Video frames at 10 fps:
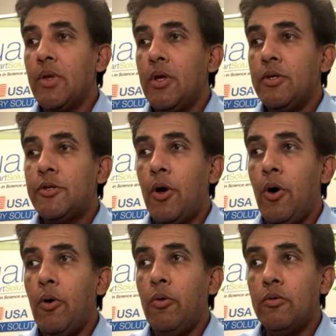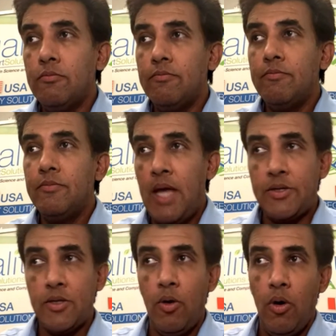So that's
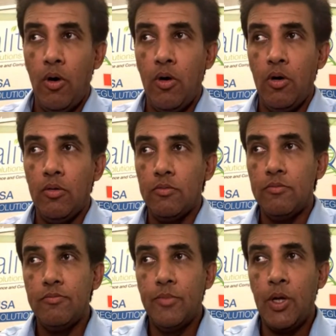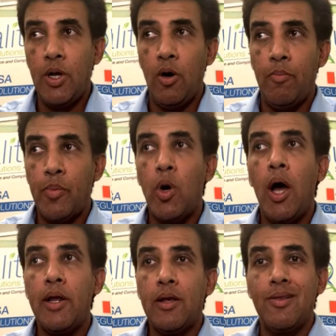the whole,
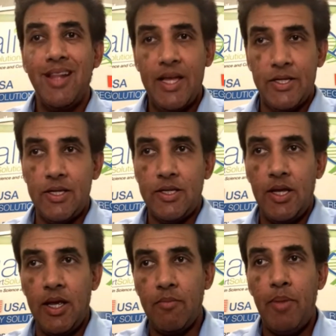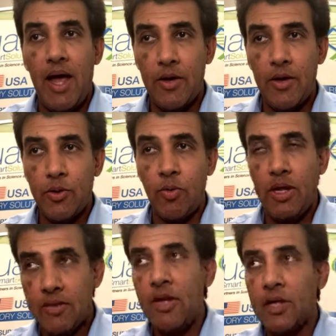product licensing pathway.
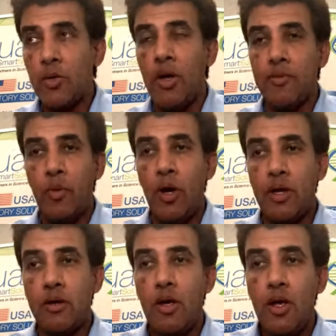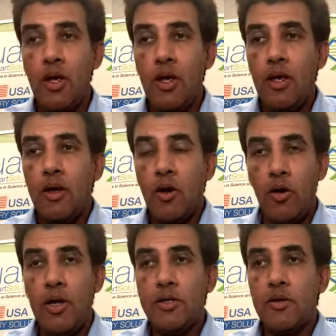That's the natural health product
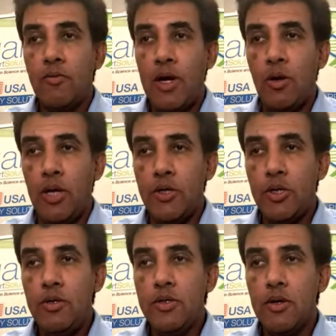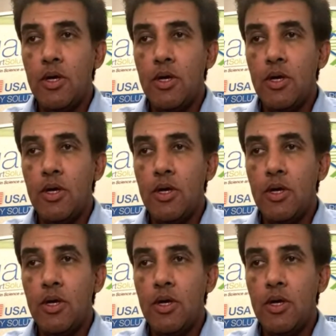current regulations.